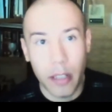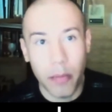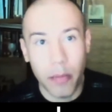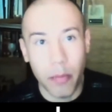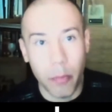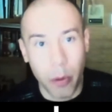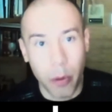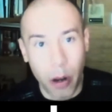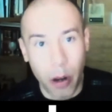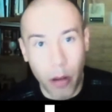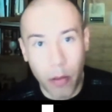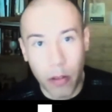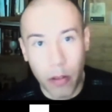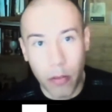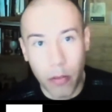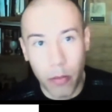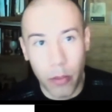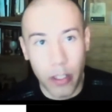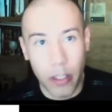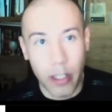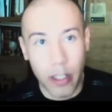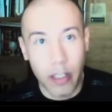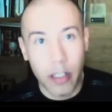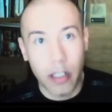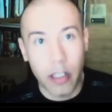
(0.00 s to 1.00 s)
problem
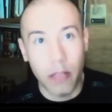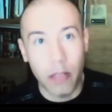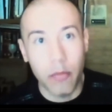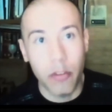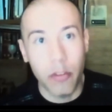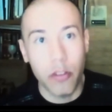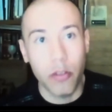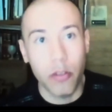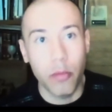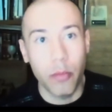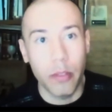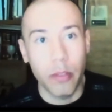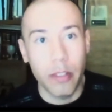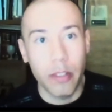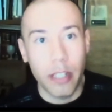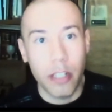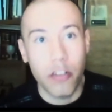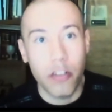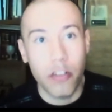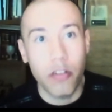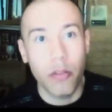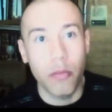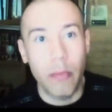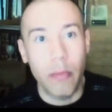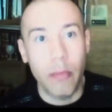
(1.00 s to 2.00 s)
when it comes to
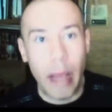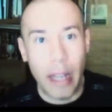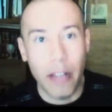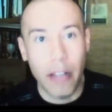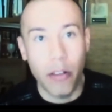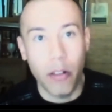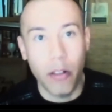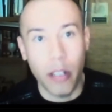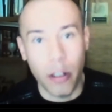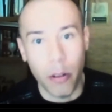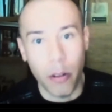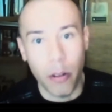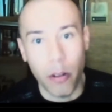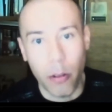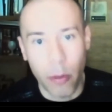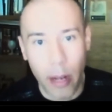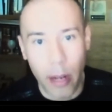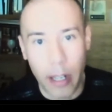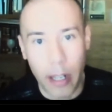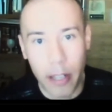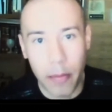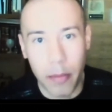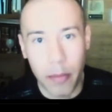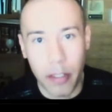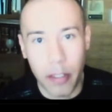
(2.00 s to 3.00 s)
potential manual error,
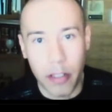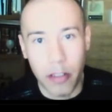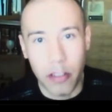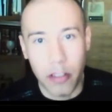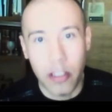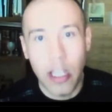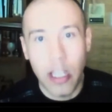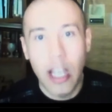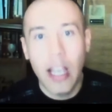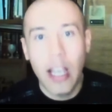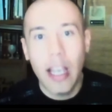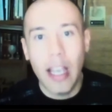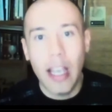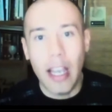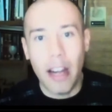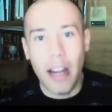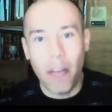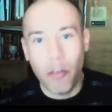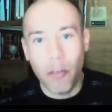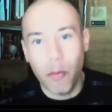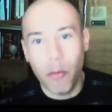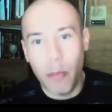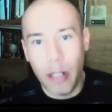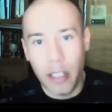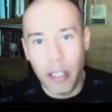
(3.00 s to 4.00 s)
right? Because
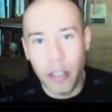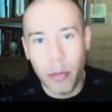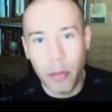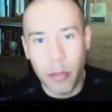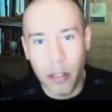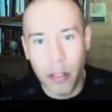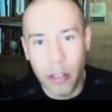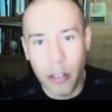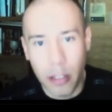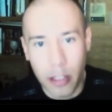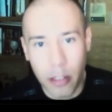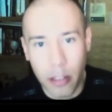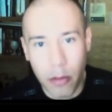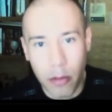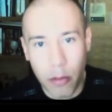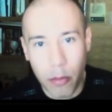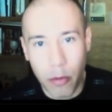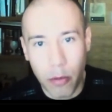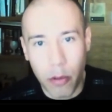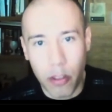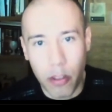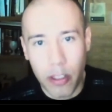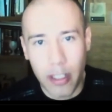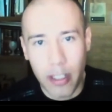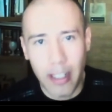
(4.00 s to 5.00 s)
everybody's building the
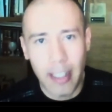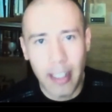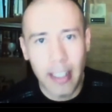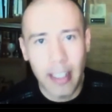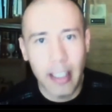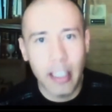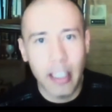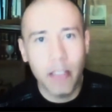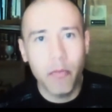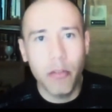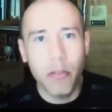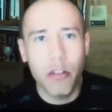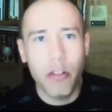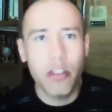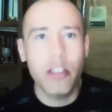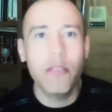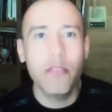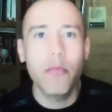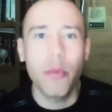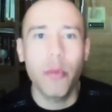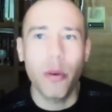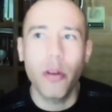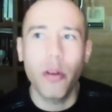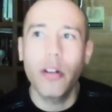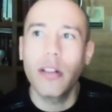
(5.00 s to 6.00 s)
reports. And I think most
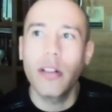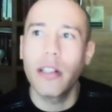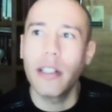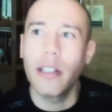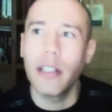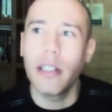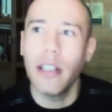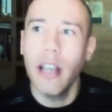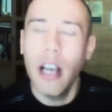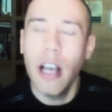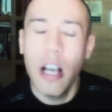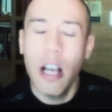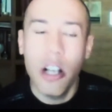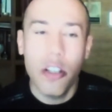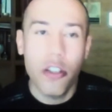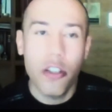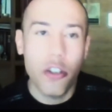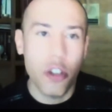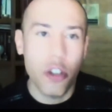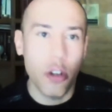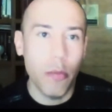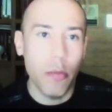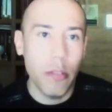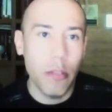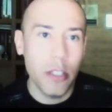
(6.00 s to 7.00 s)
importantly,
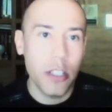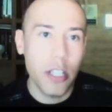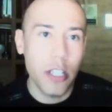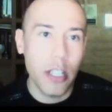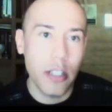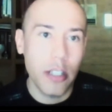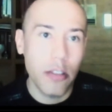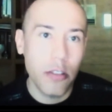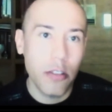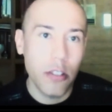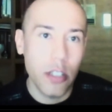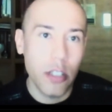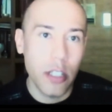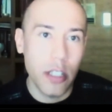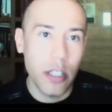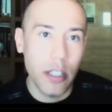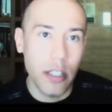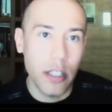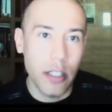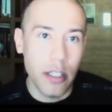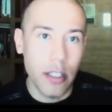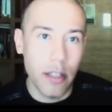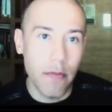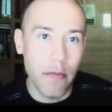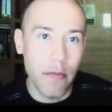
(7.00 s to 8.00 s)
so much energy
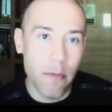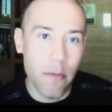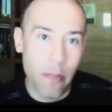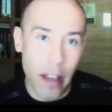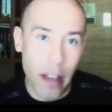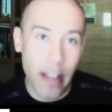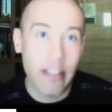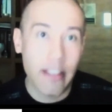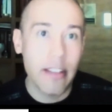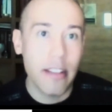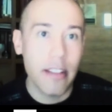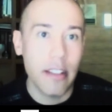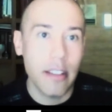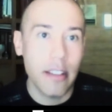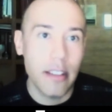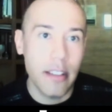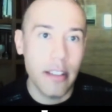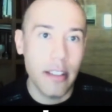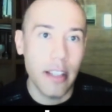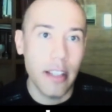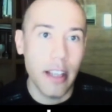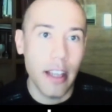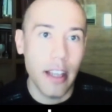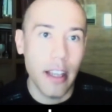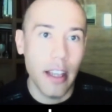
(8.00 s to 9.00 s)
is invested
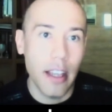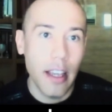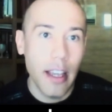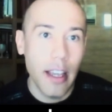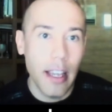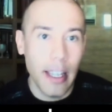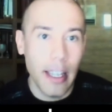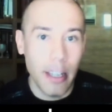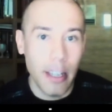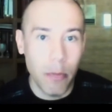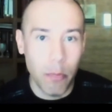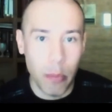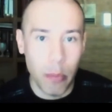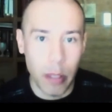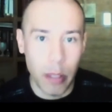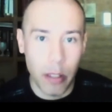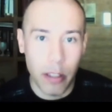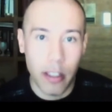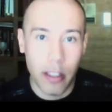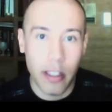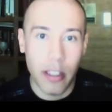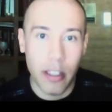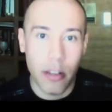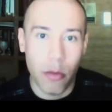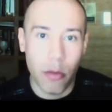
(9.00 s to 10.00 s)
today in
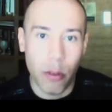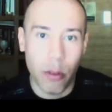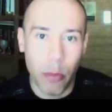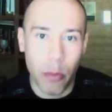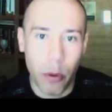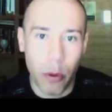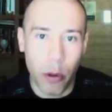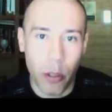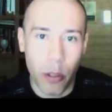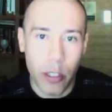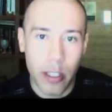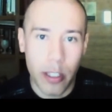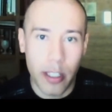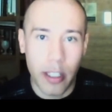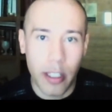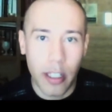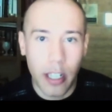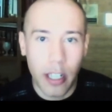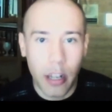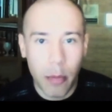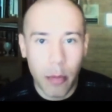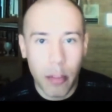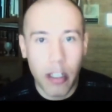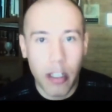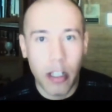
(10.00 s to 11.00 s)
building the reports, in
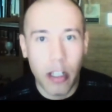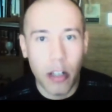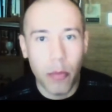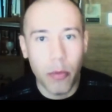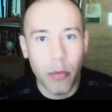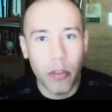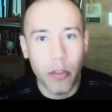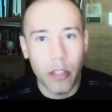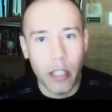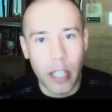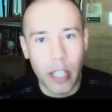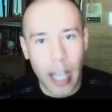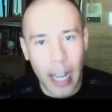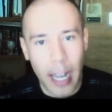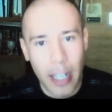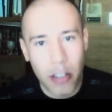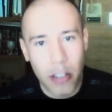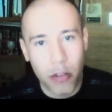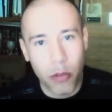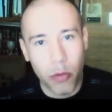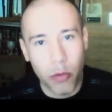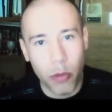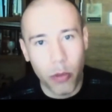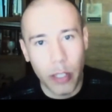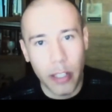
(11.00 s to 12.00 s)
coming up with the
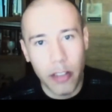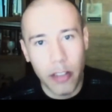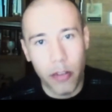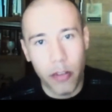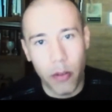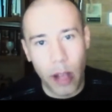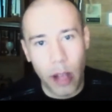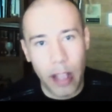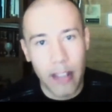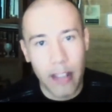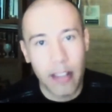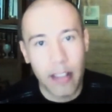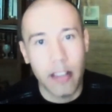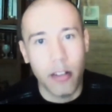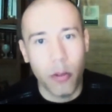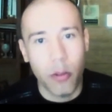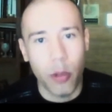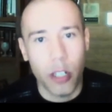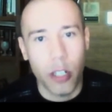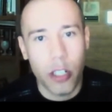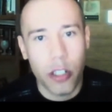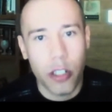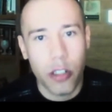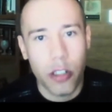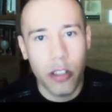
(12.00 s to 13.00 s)
actual way to ask the
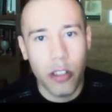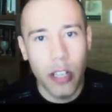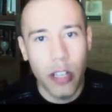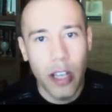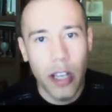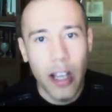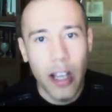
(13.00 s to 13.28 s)
question